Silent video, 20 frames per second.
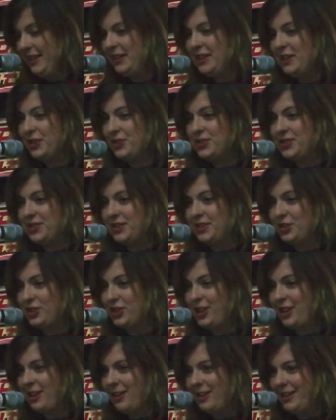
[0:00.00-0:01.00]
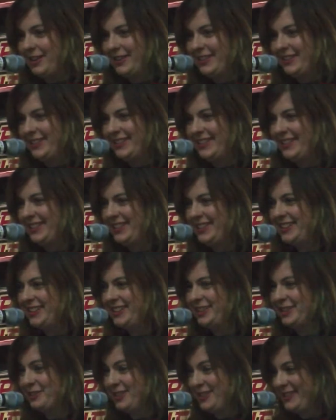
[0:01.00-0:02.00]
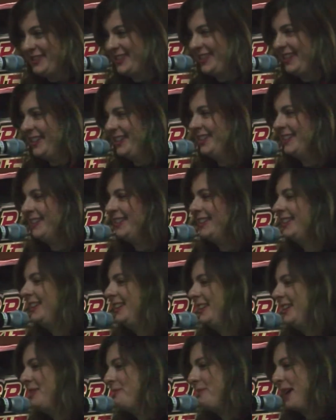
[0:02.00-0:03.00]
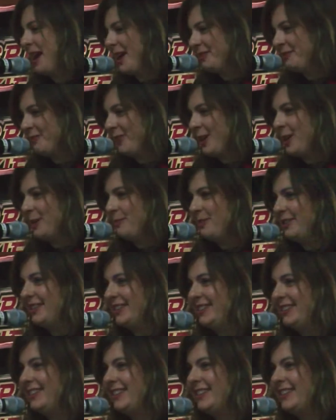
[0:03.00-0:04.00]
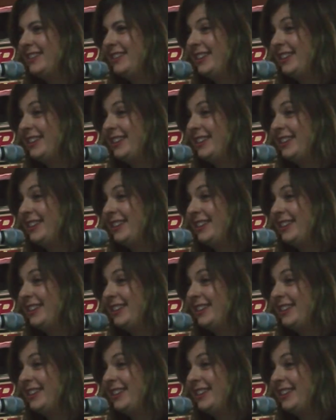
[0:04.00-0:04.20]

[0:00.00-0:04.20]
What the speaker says: Kirsten and Sharon, Larissa, Pat and Robin,